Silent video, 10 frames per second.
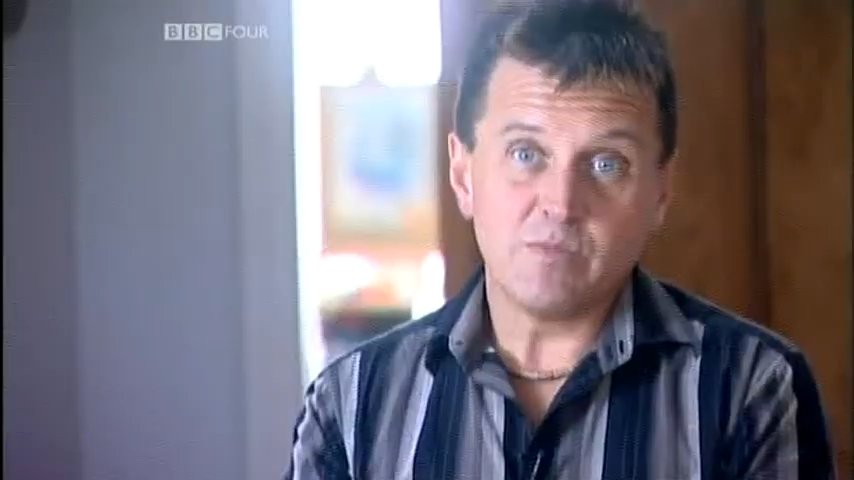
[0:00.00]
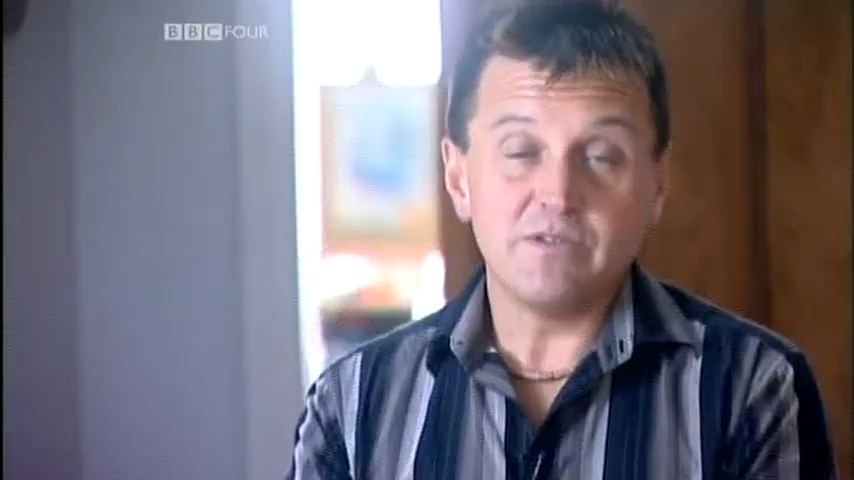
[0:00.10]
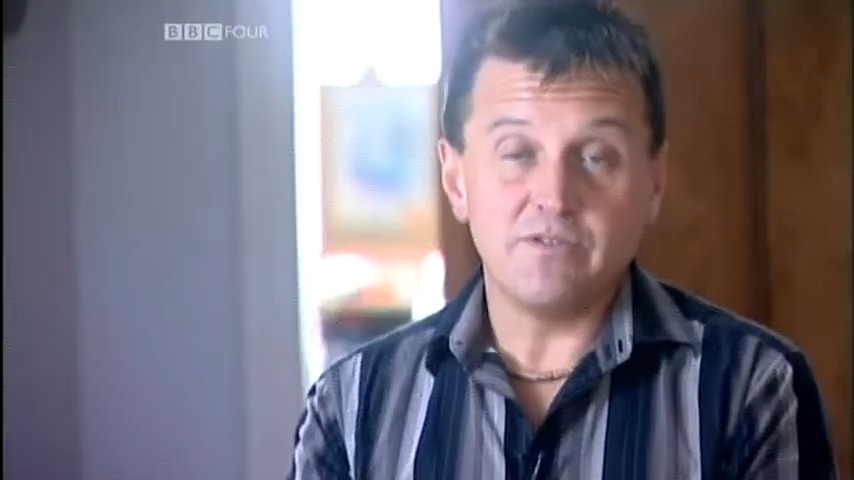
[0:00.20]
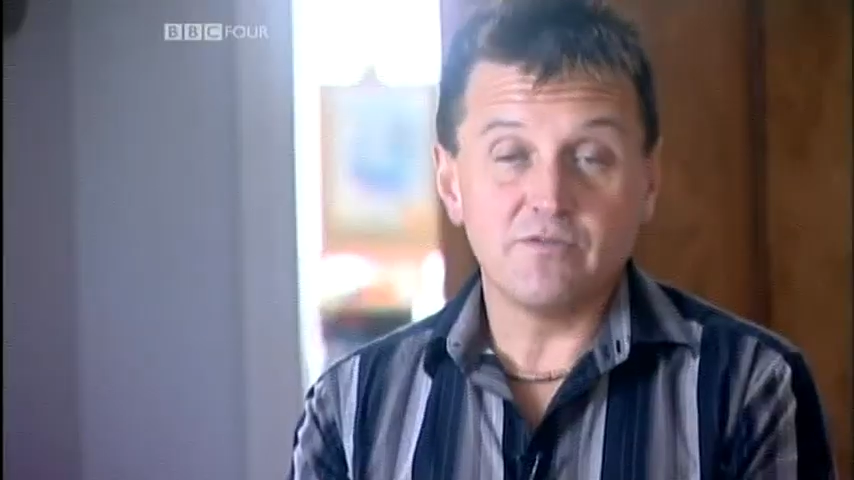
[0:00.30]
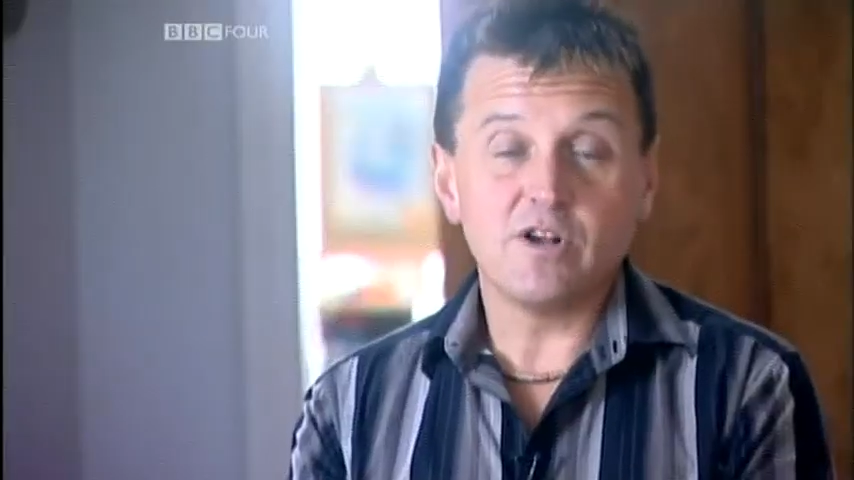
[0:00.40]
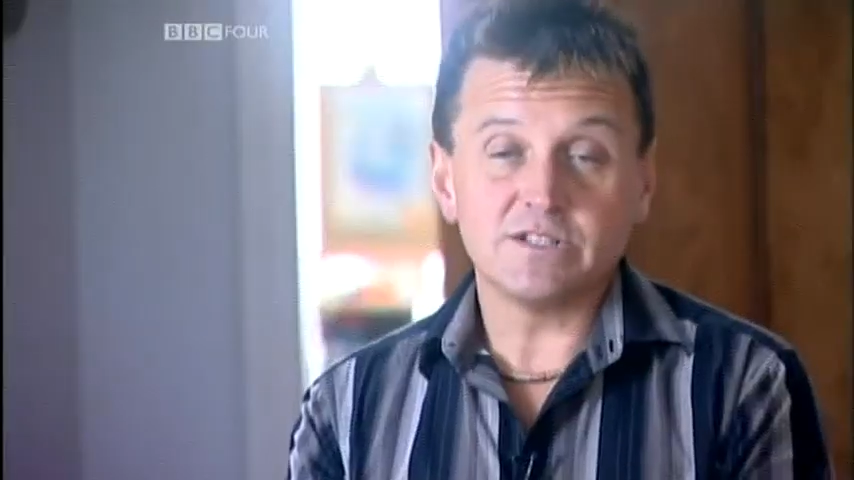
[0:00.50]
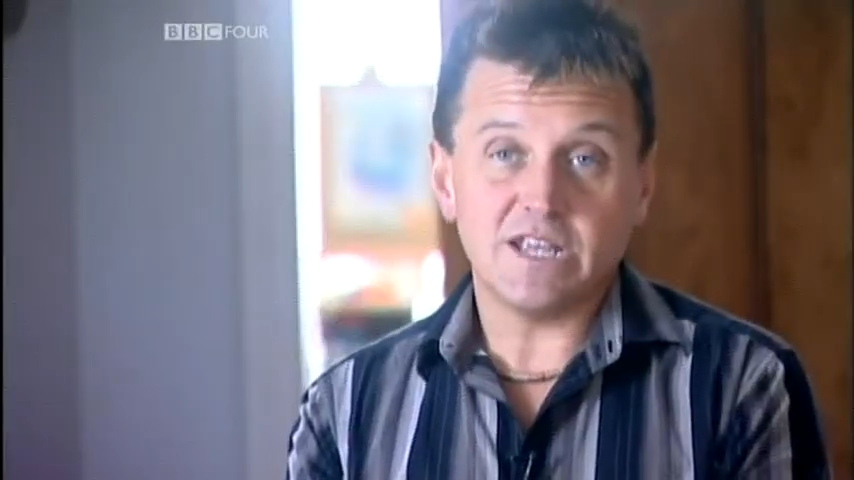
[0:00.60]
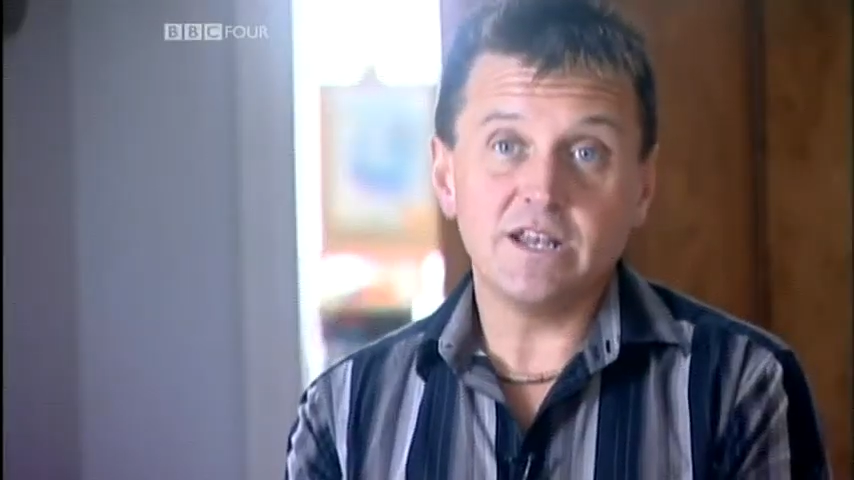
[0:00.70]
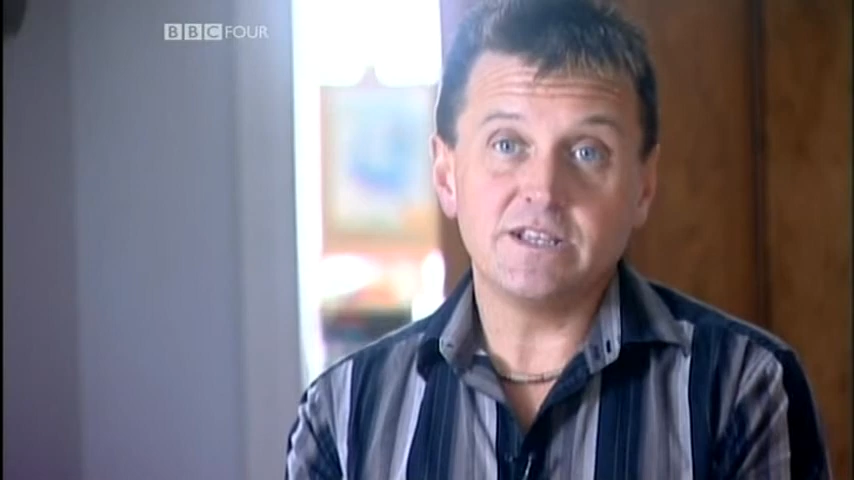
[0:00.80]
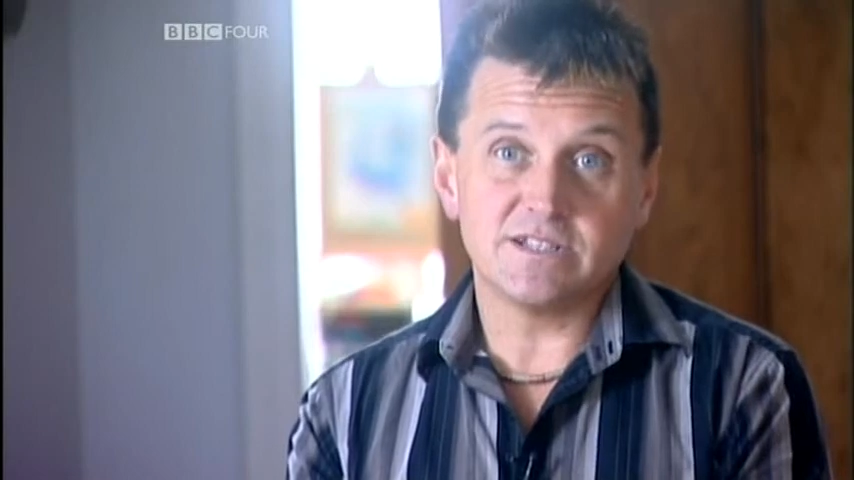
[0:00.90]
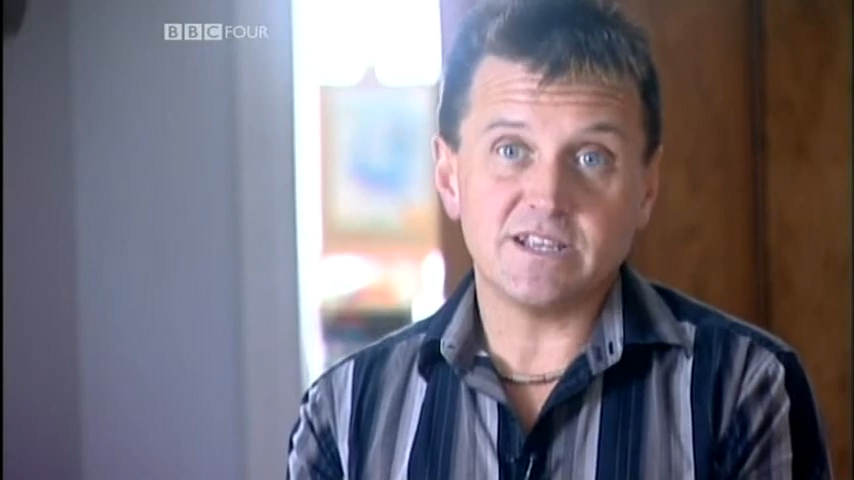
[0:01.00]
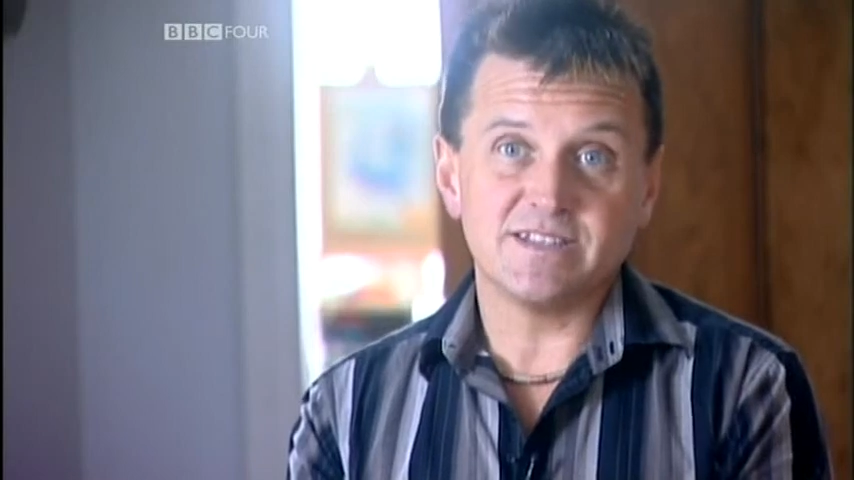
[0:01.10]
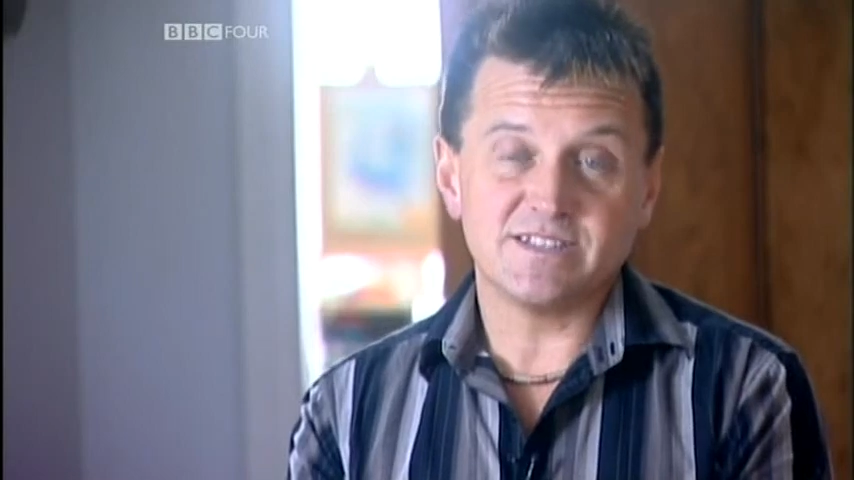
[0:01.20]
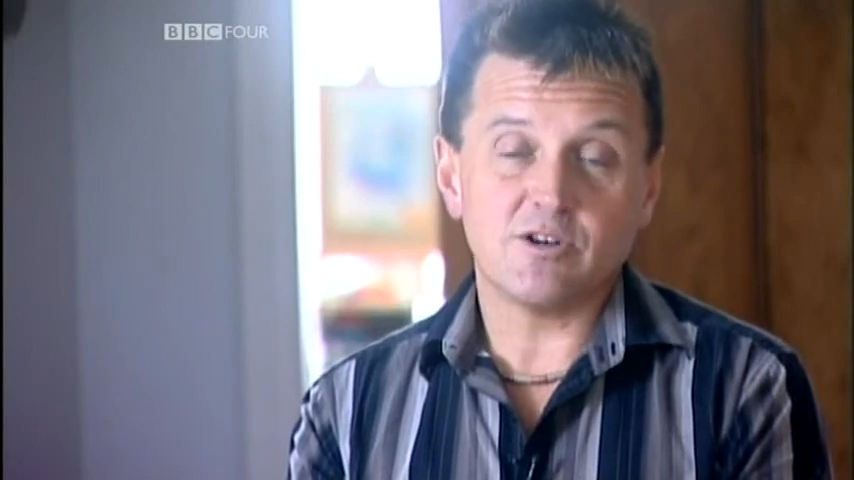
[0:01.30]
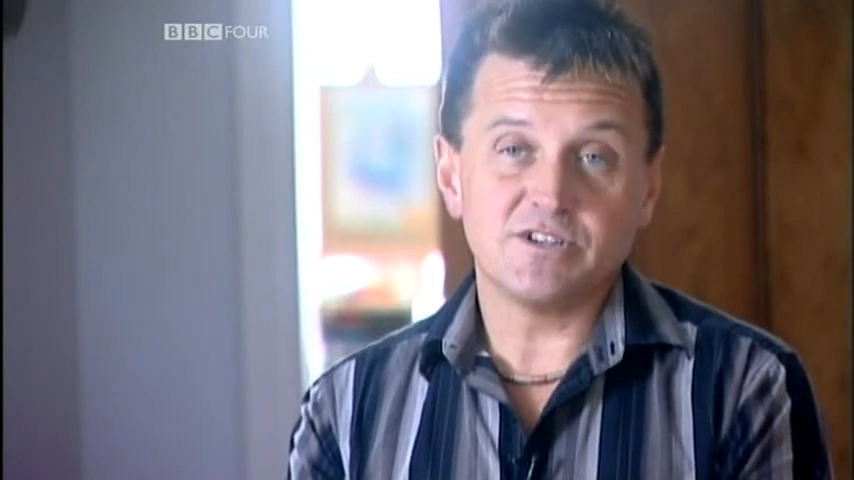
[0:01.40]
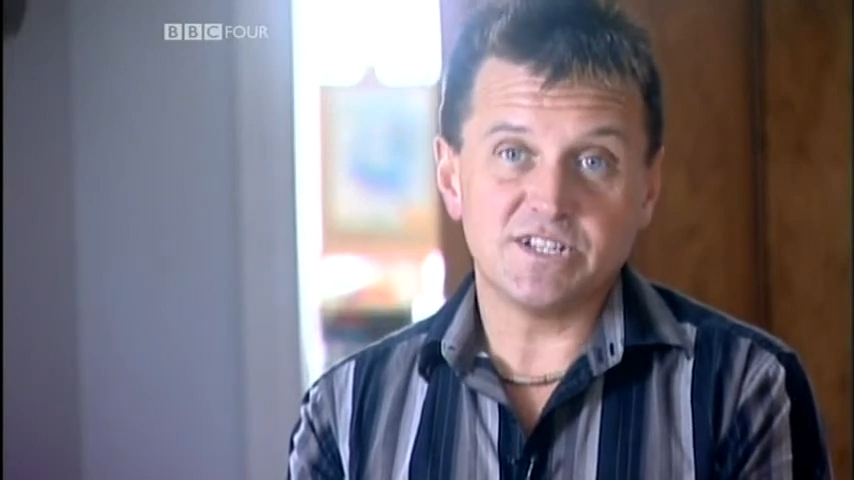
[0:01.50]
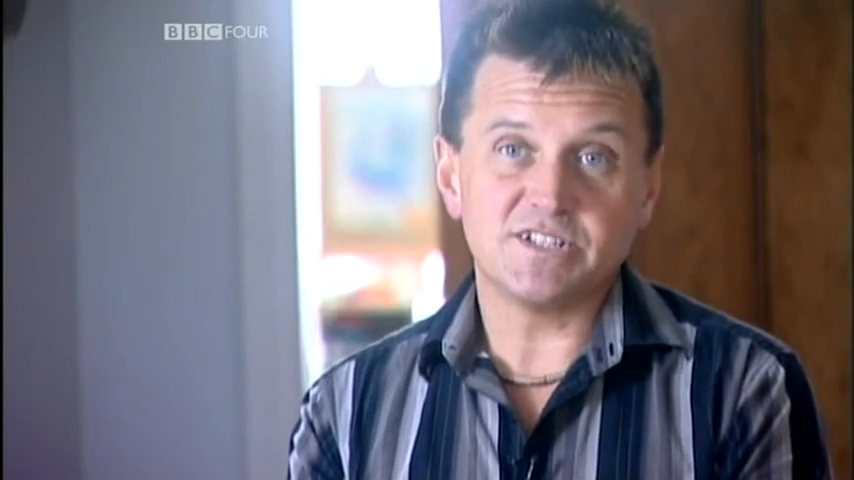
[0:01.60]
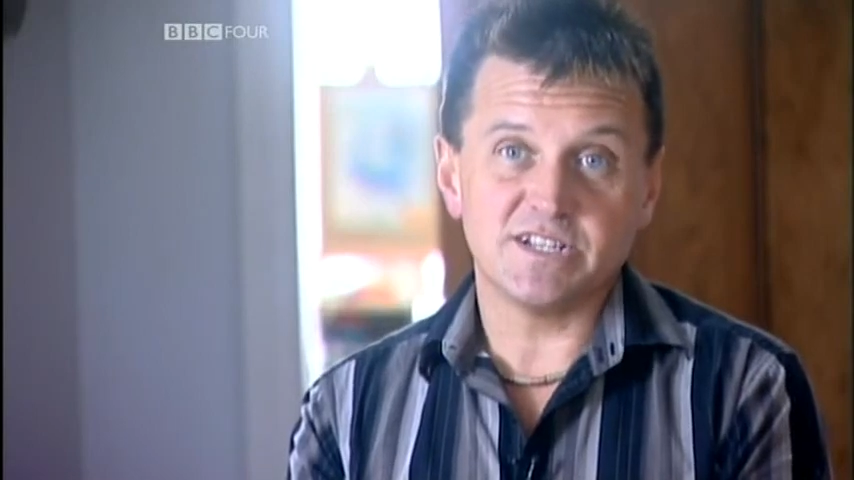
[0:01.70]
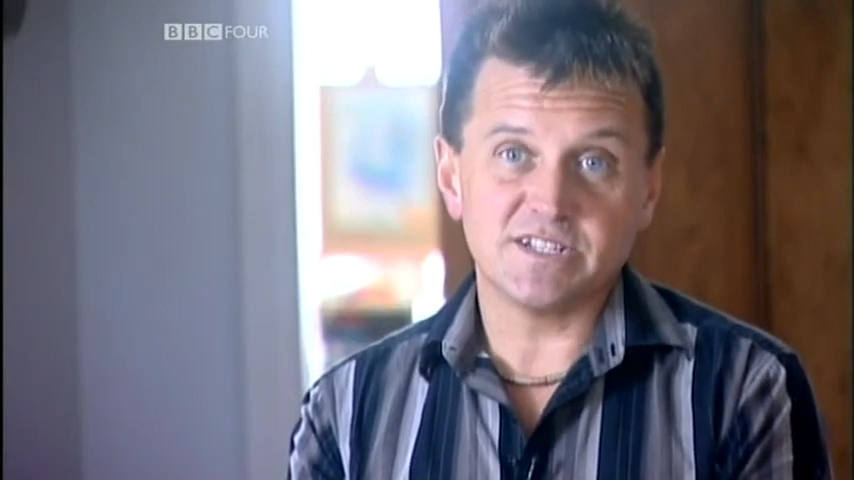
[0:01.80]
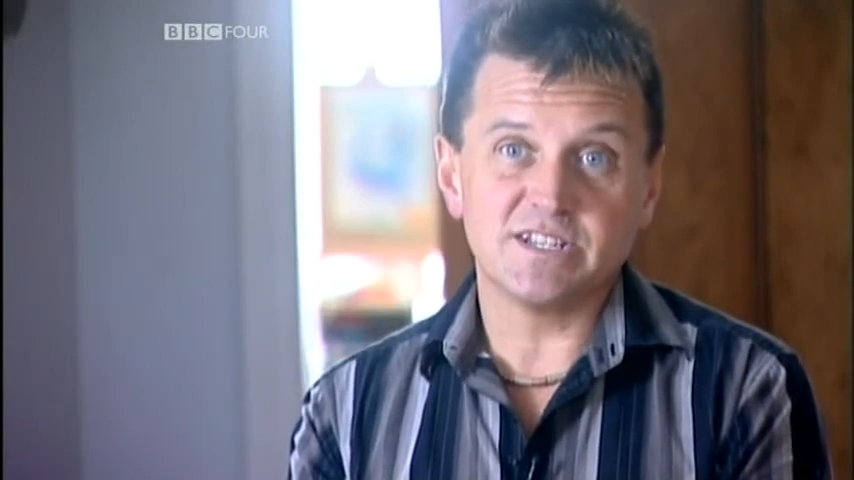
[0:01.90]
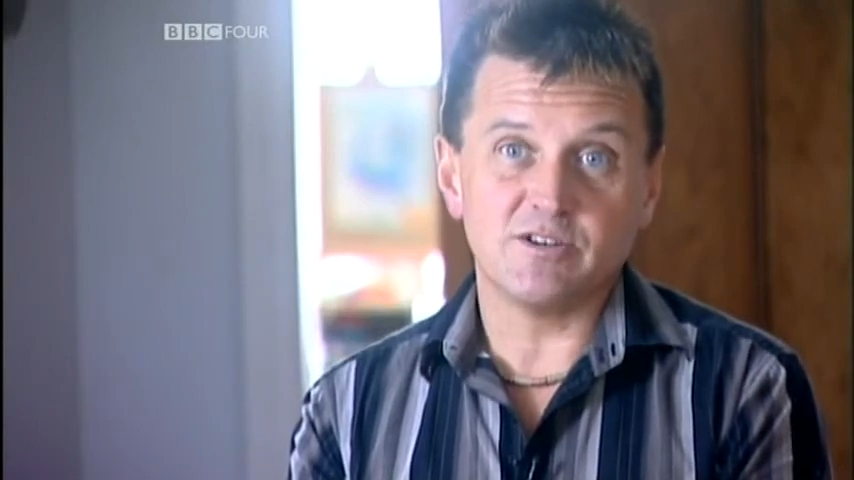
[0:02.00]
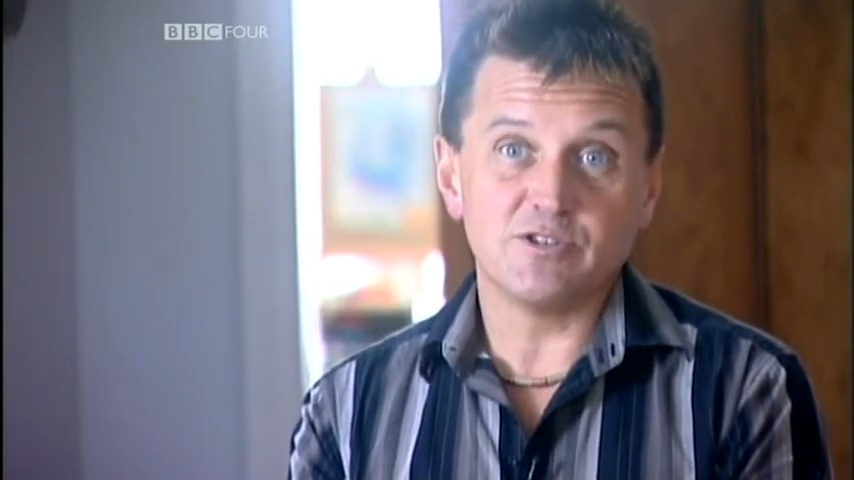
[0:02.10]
But if you've got any sense and artistic skill,